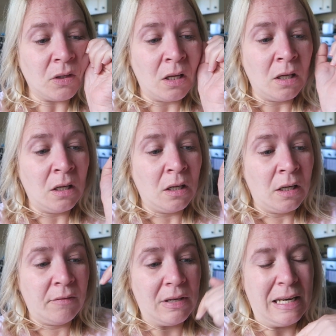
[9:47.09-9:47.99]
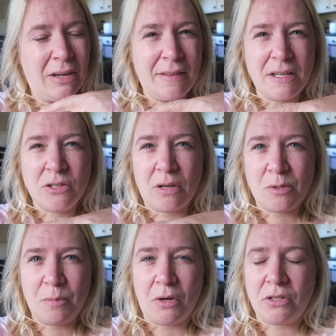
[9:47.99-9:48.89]
if you look in the
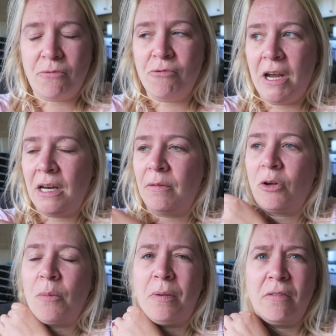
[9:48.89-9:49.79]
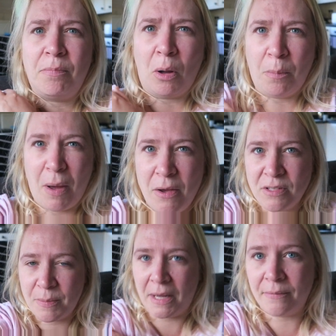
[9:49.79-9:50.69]
description box, I've written a couple of blog
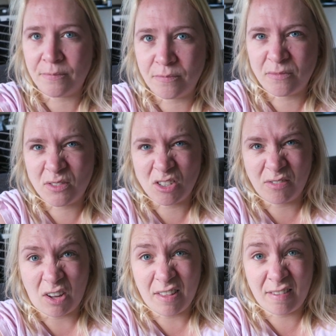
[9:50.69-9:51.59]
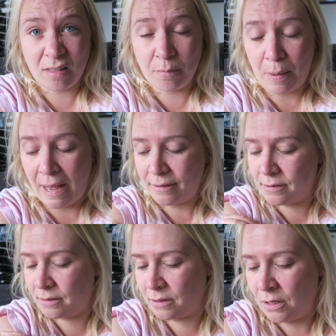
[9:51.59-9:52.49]
posts about stuff like this in the
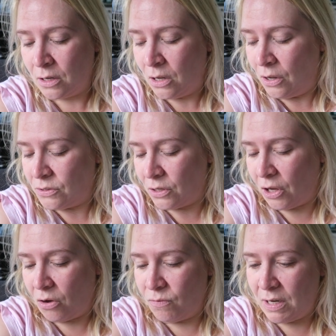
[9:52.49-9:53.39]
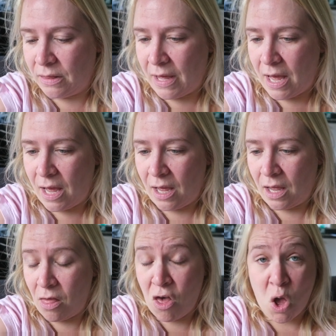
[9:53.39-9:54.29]
past. So go and read there
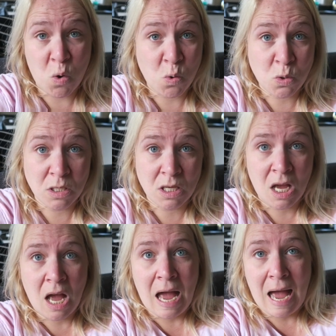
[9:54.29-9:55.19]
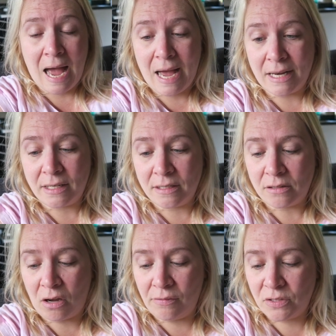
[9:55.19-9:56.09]
those
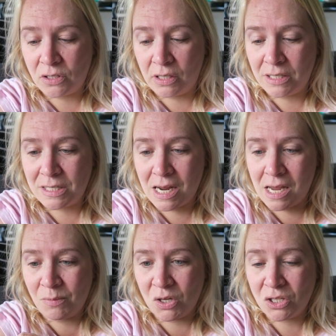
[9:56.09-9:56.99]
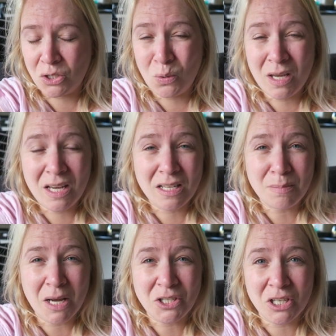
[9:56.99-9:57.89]
and I've decided today I'm going to
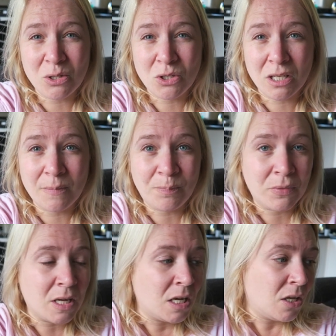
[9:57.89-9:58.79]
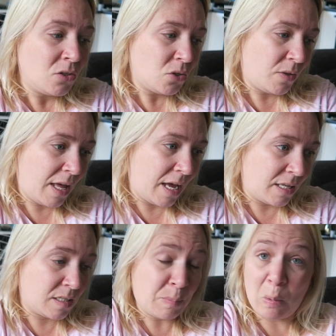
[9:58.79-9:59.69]
squeeze my children till their
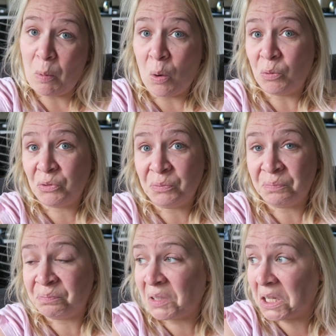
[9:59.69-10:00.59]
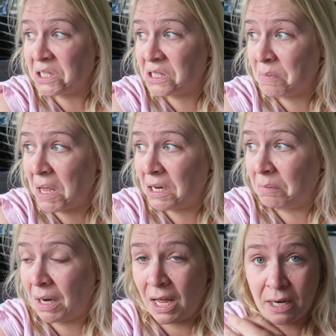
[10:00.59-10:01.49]
heads pop off. That's the
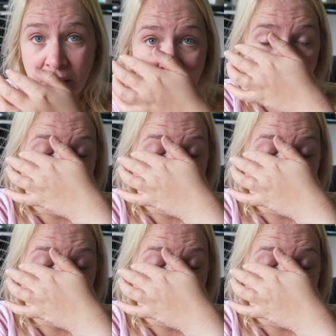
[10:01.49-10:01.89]
main plan.